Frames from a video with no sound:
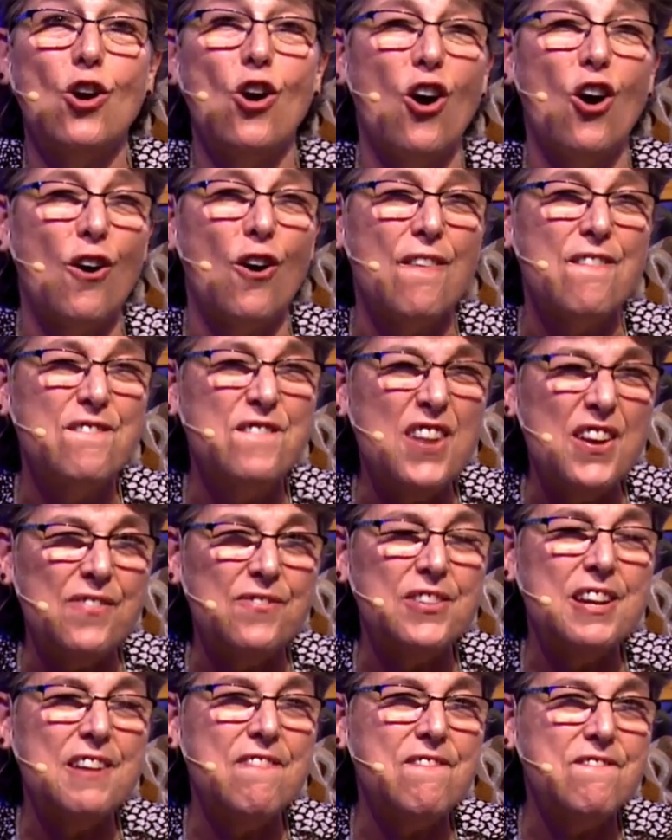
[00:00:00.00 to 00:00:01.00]
are
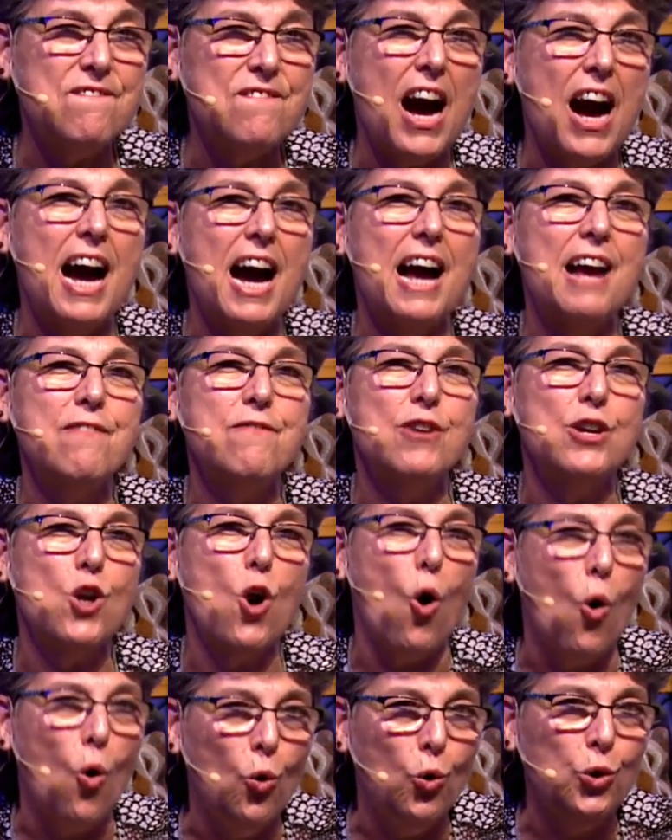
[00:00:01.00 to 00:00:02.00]
55 and
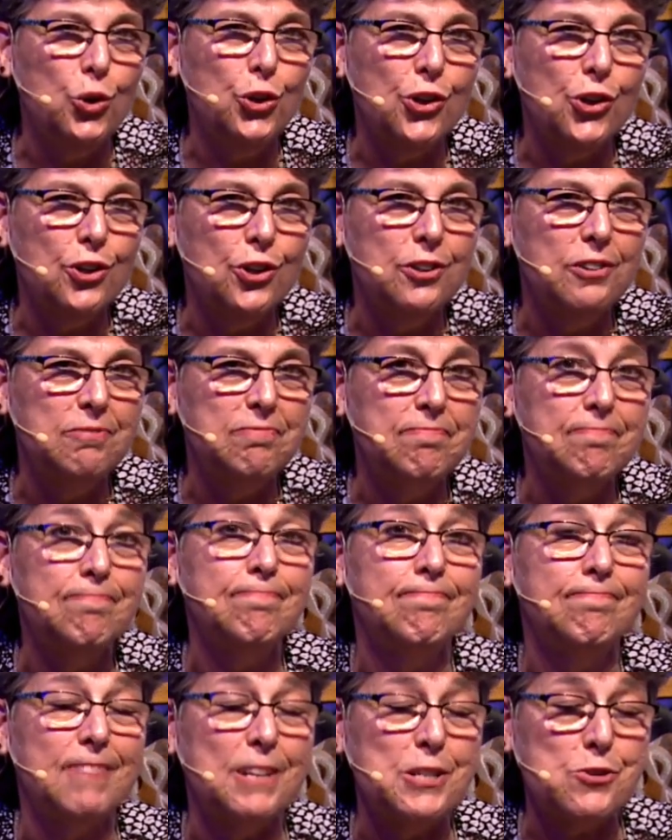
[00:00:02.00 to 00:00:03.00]
older?
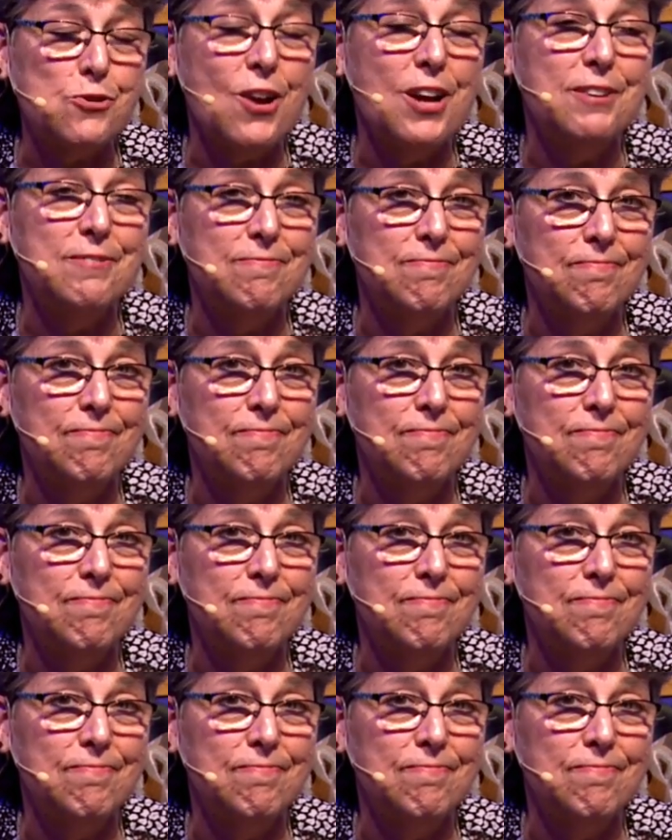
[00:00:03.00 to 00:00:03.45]
That's right.